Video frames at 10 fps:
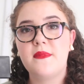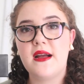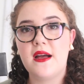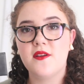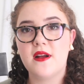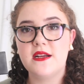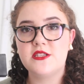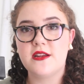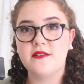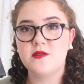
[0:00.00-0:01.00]
My other
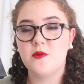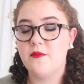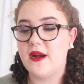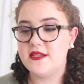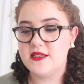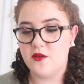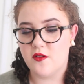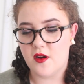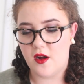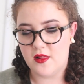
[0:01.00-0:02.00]
eyeshadows were my
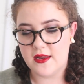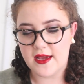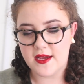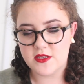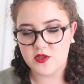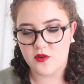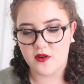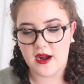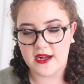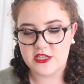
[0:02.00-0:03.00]
Dior Holiday
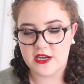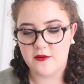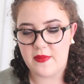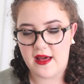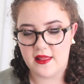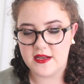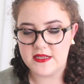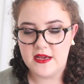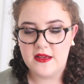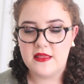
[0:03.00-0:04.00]
Couture eyeshadow
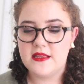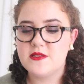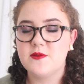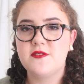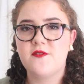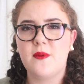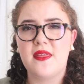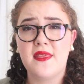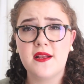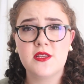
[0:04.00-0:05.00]
palette. This was from, I
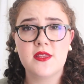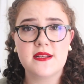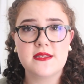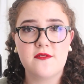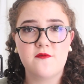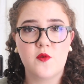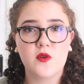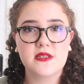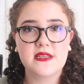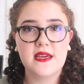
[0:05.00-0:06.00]
think,
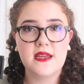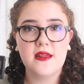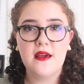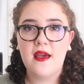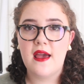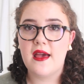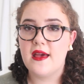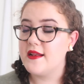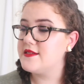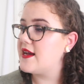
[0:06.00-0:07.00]
2014,
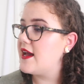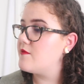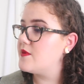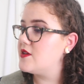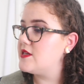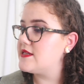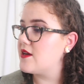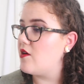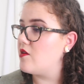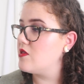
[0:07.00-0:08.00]
and I have been using
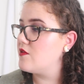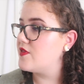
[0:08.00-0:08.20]
all